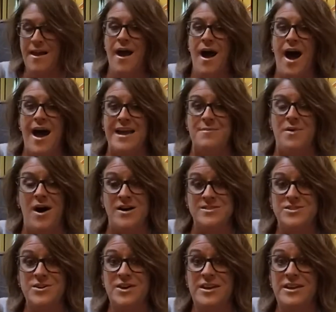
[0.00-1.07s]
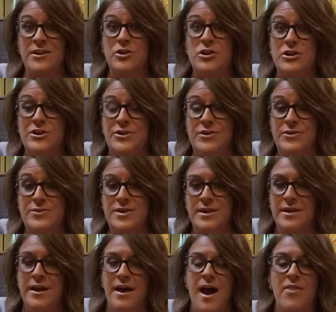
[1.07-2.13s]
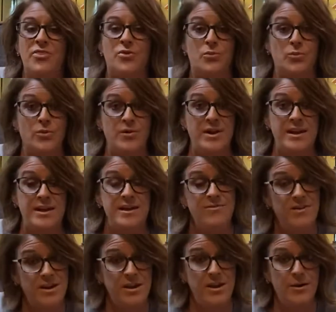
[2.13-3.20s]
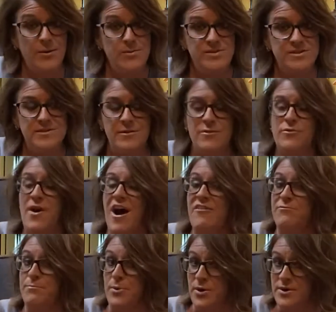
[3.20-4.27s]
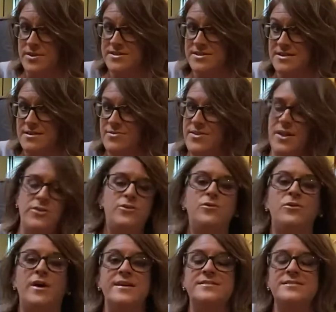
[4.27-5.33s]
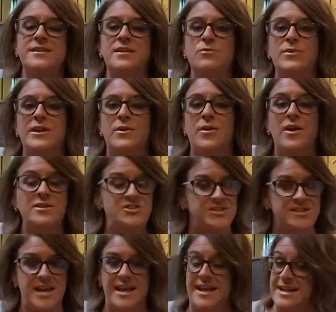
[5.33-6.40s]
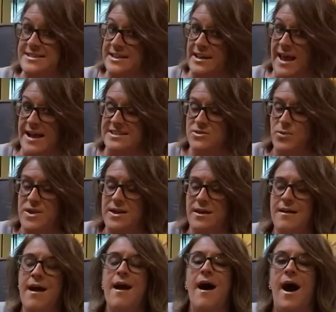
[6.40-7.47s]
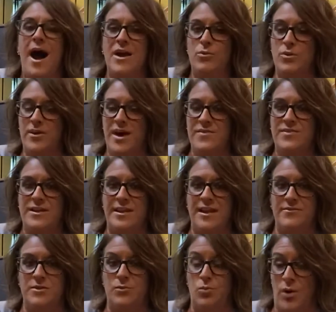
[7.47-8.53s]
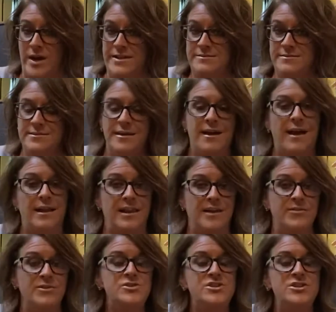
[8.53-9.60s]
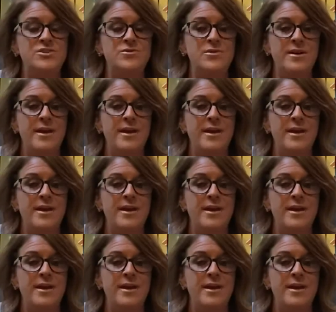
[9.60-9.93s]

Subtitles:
I am also going to include 3 videos of books that you guys can read along, just like I did last week. I will have a level 1, a level 2,